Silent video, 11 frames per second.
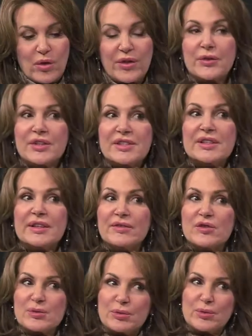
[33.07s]
there is a
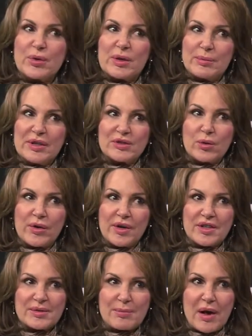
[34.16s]
difference between a mentor and a
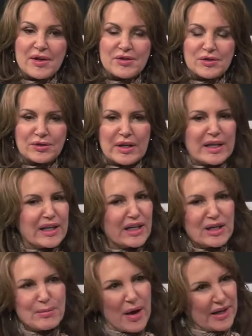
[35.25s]
sponsor.
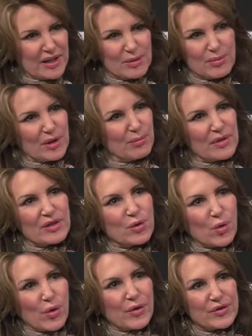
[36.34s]
Anybody can be a
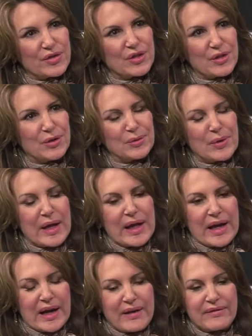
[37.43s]
mentor to you,
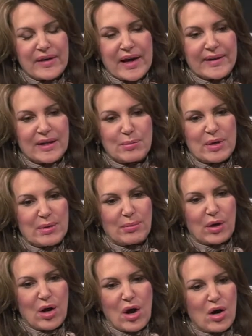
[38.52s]
and I find that
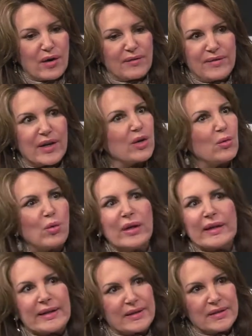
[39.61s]
people are very
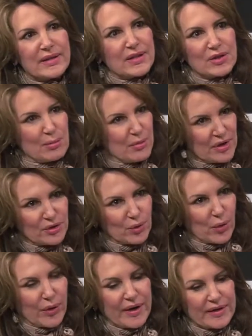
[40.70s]
willing to
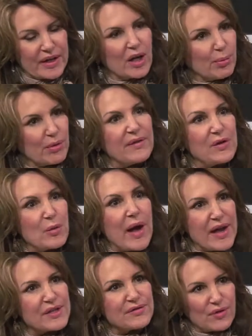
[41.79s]
mentor and to help if you
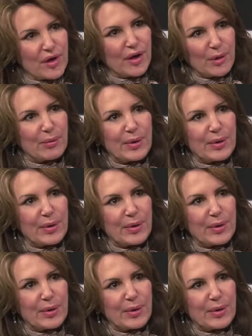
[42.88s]
ask for help.